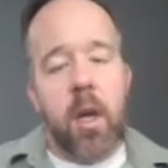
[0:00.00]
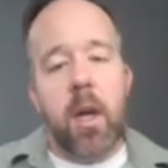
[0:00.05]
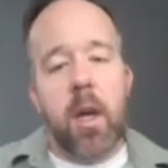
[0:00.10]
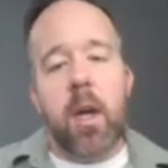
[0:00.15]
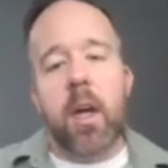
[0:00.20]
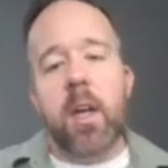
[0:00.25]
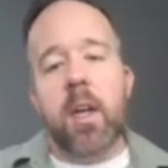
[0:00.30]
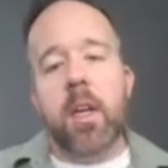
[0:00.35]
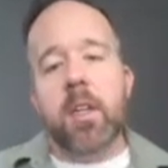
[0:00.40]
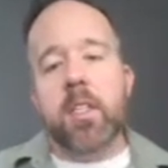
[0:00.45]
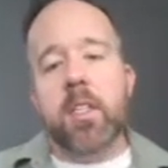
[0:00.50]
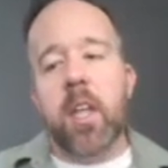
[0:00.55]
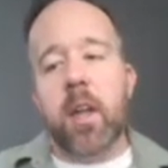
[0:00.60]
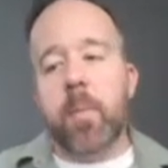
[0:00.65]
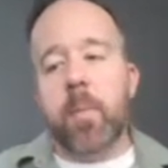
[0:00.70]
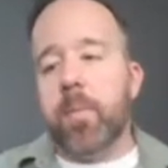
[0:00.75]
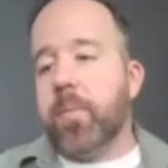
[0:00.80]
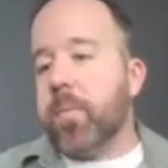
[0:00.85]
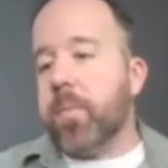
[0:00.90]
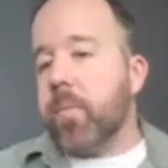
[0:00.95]
is that
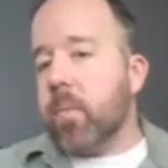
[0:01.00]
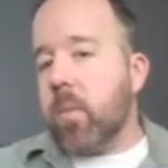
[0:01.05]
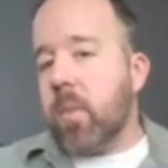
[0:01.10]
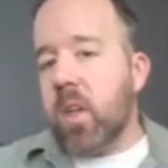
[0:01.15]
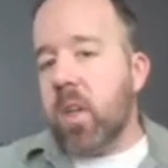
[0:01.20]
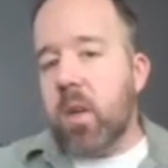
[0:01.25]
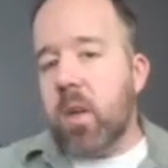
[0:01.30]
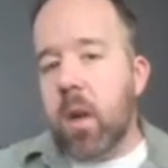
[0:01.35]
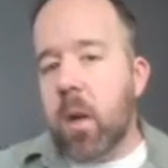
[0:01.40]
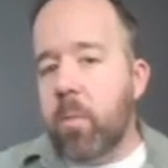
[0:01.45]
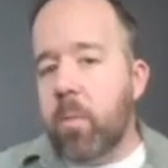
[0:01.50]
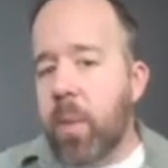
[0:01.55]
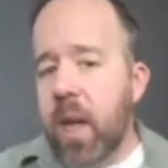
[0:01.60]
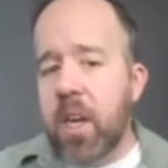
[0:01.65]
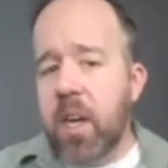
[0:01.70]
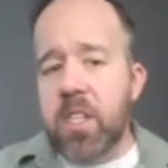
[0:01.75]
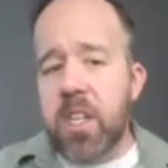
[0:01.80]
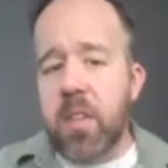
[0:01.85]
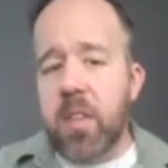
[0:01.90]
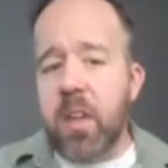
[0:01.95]

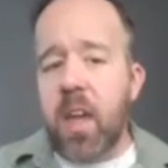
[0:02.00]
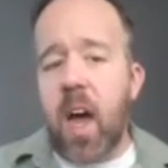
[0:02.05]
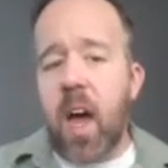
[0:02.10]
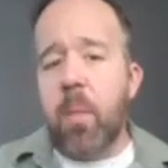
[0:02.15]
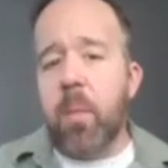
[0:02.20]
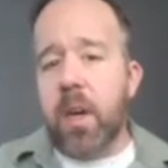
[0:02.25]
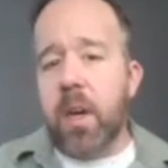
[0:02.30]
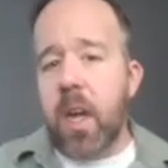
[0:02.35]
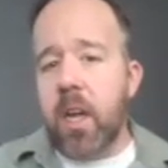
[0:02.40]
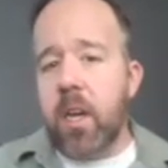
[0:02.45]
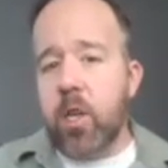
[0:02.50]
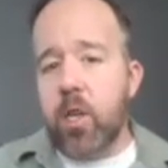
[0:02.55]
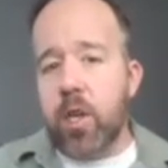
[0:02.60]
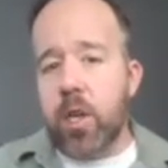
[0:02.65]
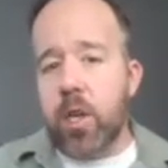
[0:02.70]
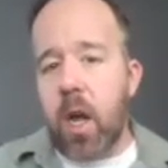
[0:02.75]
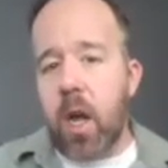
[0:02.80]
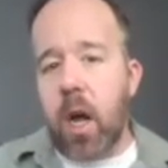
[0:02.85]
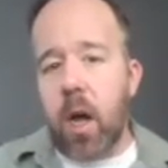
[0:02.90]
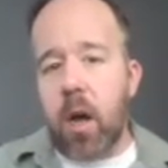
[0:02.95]
based on the combination
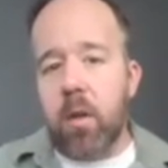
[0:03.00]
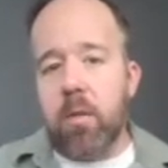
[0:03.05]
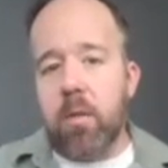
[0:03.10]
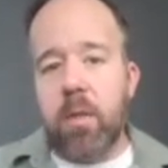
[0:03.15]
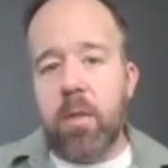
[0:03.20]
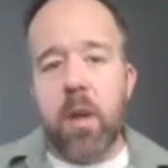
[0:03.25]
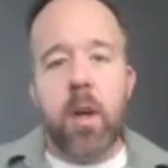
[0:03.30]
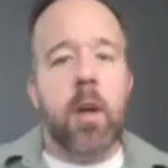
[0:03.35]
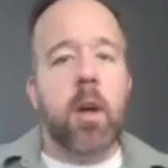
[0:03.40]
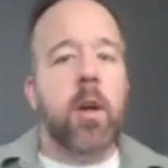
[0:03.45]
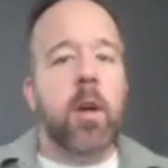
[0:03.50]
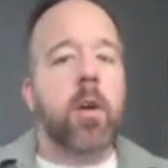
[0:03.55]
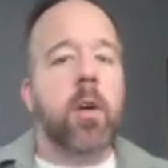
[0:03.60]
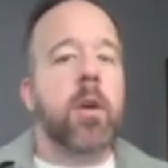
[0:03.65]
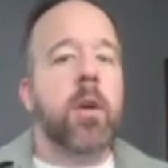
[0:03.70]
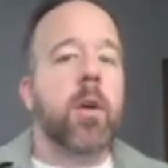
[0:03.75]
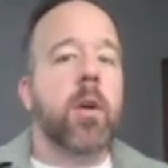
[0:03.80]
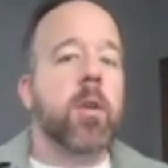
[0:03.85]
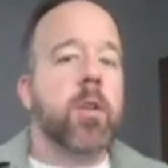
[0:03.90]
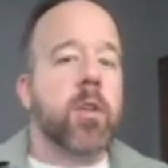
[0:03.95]
of
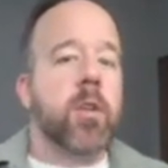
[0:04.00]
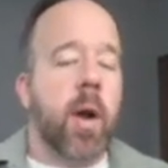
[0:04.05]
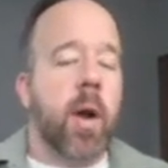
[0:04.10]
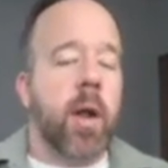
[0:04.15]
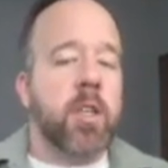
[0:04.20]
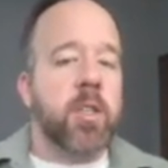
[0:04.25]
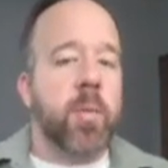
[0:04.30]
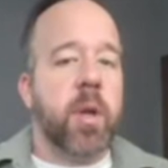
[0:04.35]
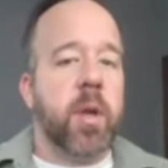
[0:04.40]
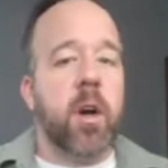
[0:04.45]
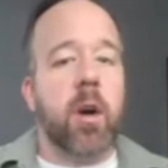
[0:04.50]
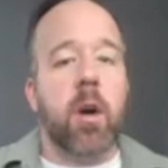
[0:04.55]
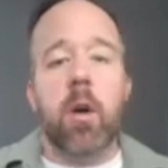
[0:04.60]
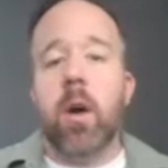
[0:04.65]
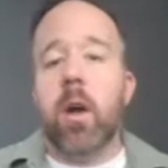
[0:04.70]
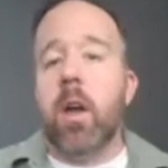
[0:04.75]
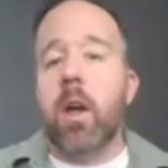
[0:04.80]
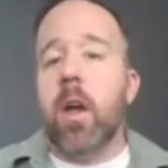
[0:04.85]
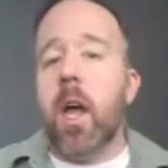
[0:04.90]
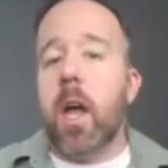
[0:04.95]
neurotransmitter
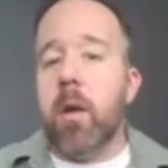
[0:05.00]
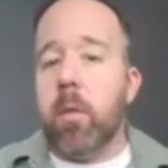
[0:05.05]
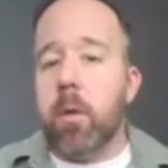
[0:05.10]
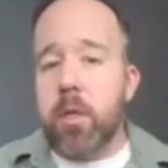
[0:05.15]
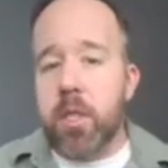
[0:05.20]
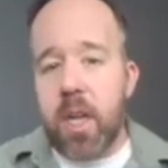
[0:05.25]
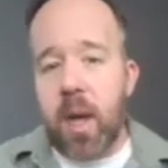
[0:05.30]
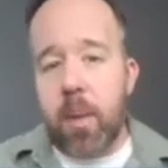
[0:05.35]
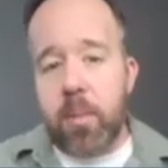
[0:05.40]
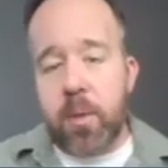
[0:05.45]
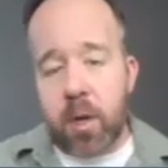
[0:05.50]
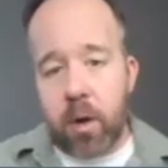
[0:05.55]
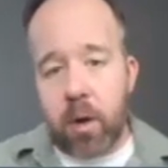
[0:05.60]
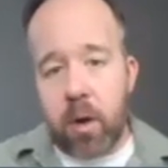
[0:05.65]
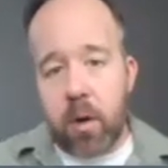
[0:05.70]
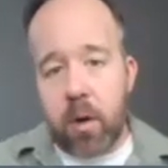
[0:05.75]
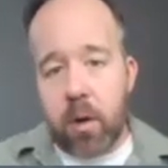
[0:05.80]
and receptor,